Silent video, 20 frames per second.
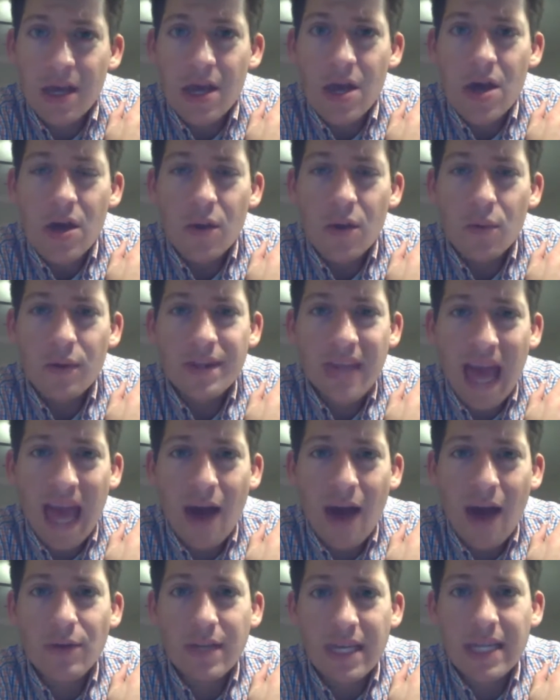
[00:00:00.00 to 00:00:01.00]

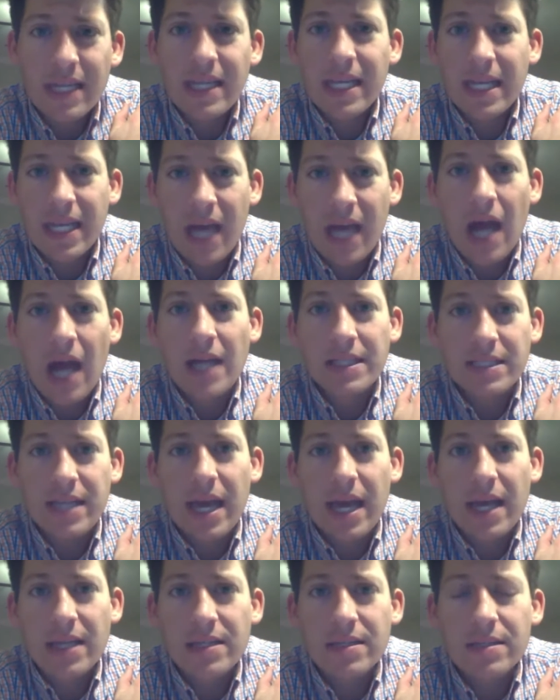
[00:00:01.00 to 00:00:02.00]
without getting
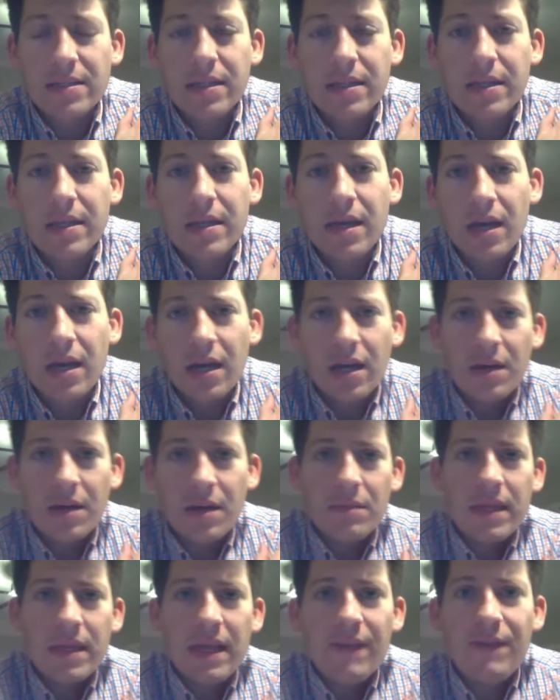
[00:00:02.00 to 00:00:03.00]
context.
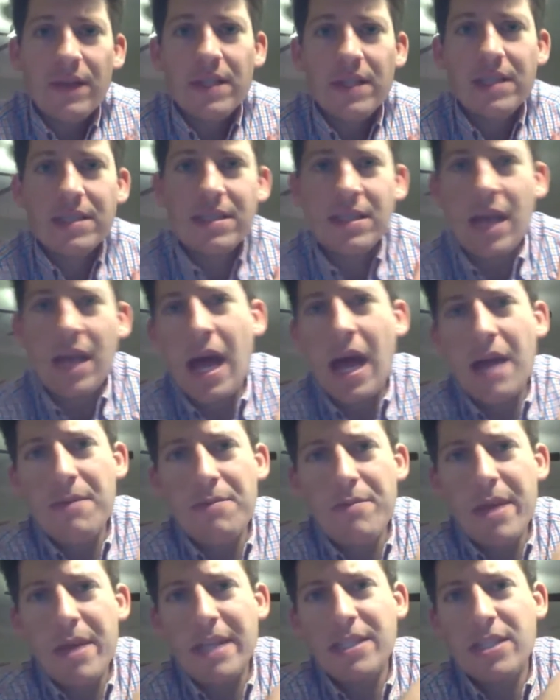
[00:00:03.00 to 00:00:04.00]
If it is not
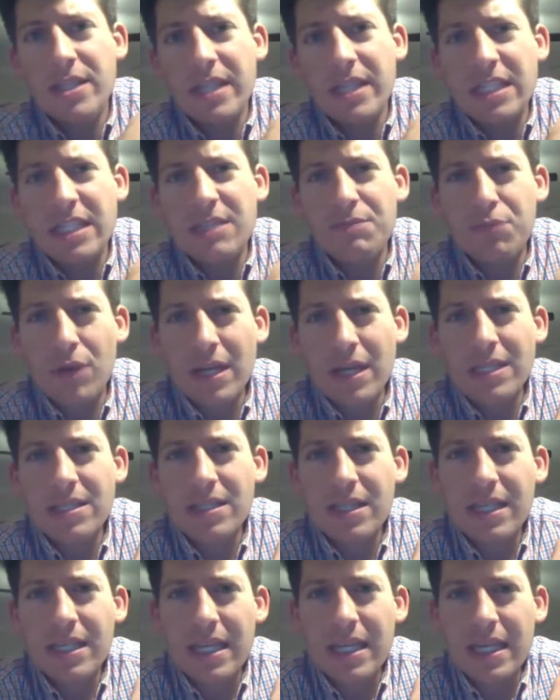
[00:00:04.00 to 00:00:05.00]
mentioned
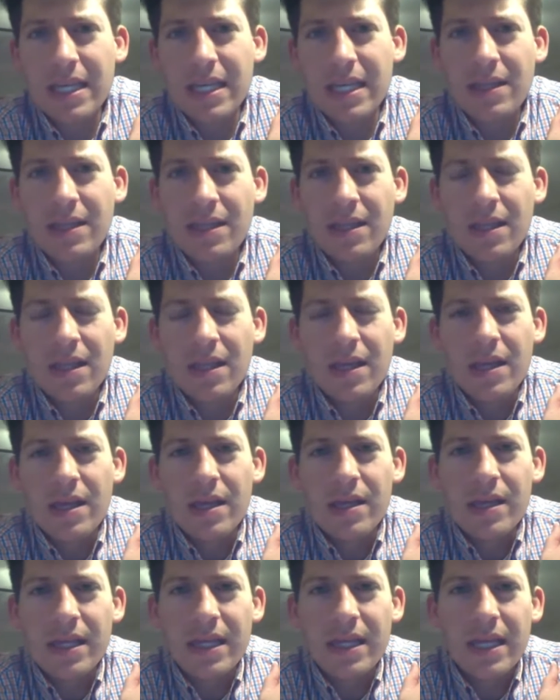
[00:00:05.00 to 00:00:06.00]
expressly in
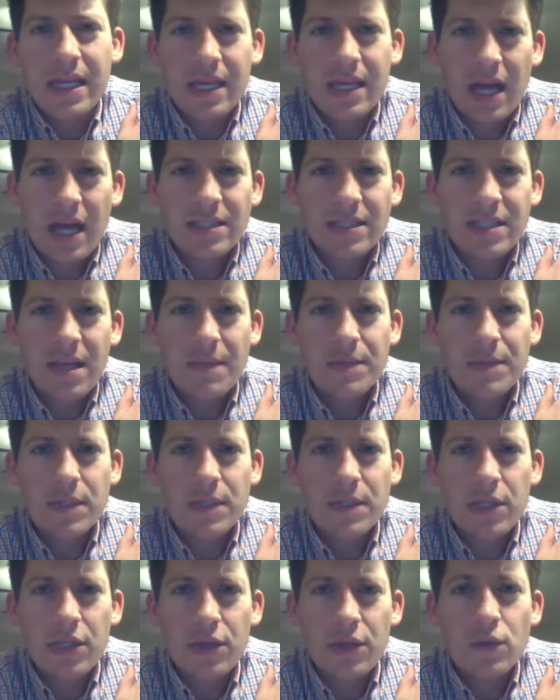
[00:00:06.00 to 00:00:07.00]
the key concepts,
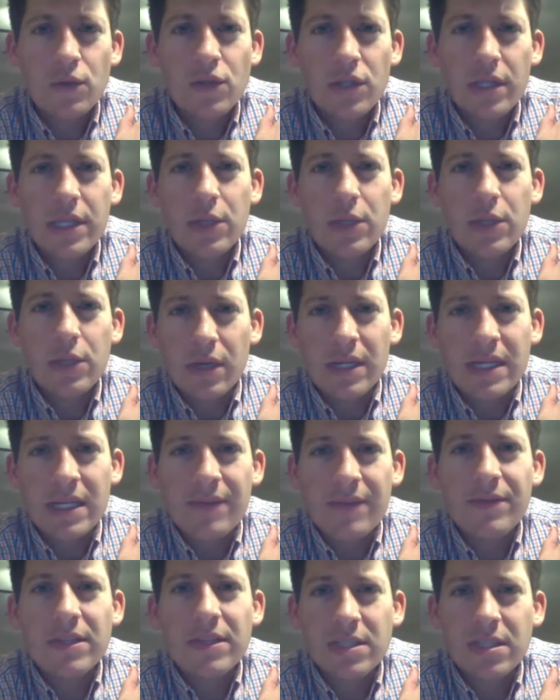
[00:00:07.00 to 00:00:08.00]
usually you are
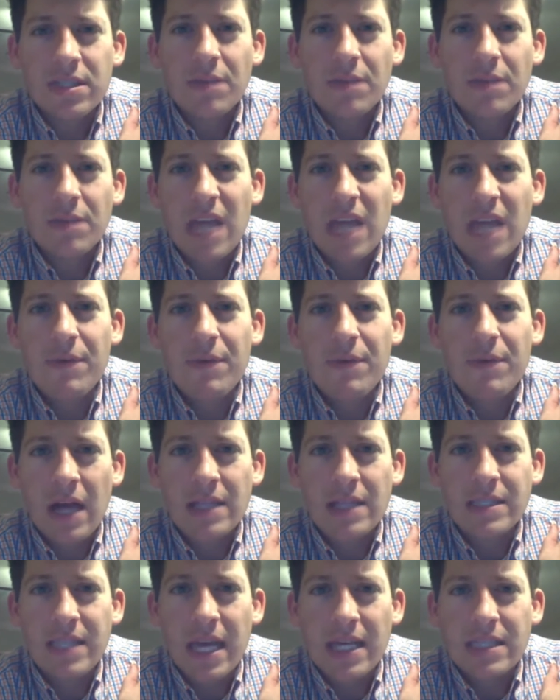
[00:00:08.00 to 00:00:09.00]
given some type of
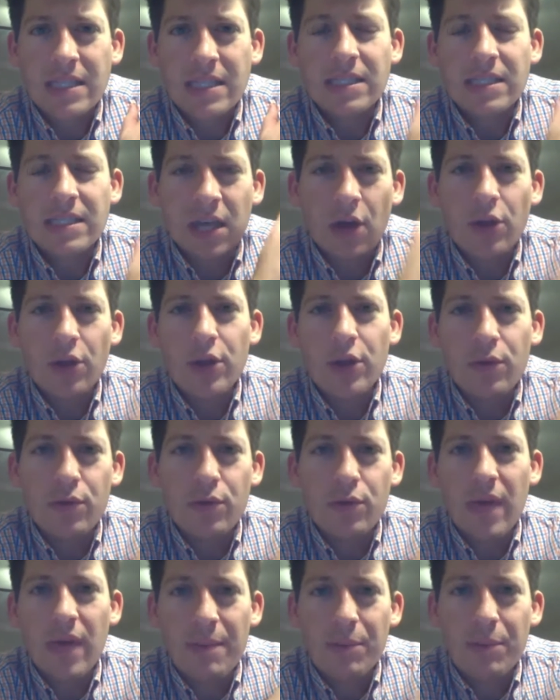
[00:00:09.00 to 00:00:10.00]
context to tell you who
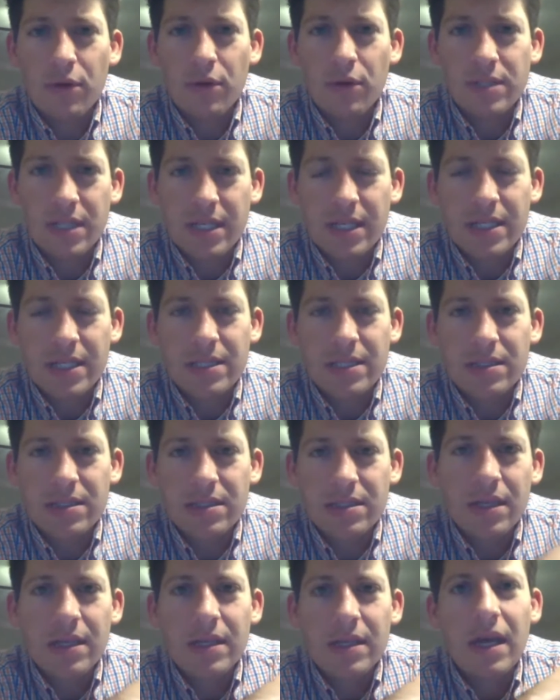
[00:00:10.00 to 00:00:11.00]
that person is
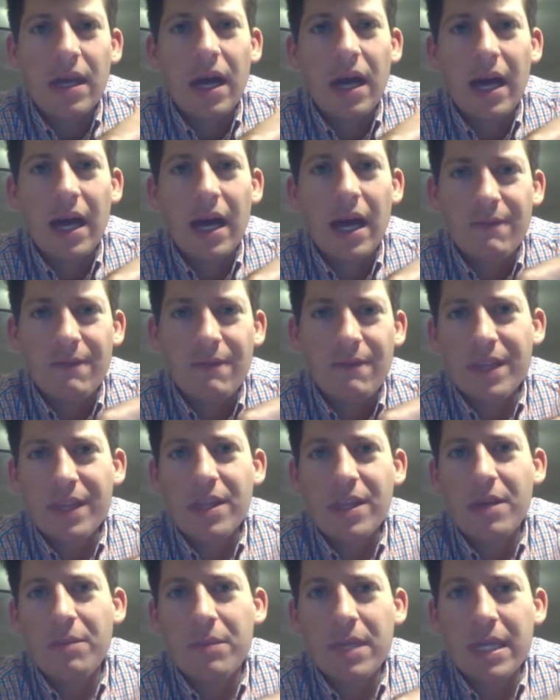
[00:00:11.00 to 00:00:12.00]
and fit
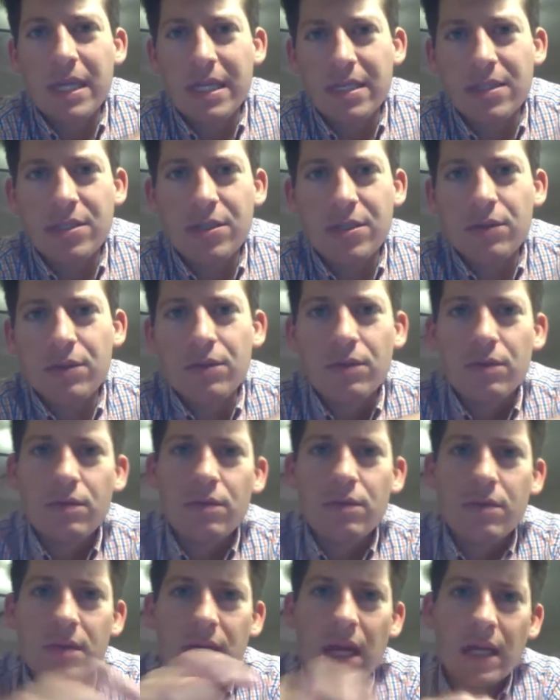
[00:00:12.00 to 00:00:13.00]
them into
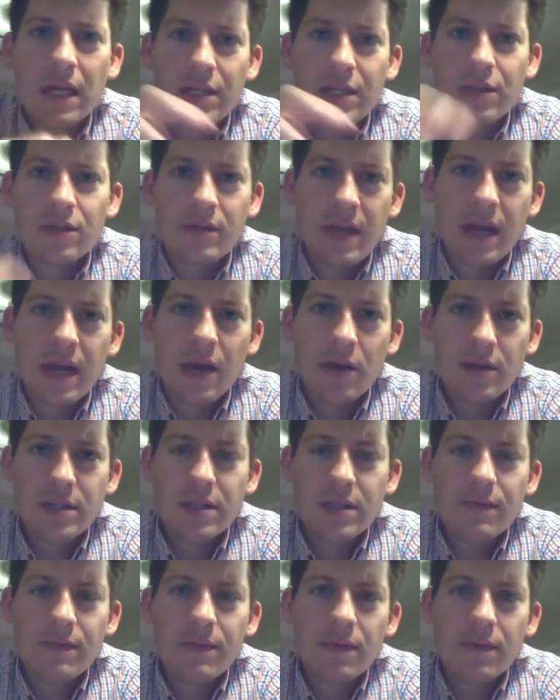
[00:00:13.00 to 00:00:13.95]
kind of your narrative.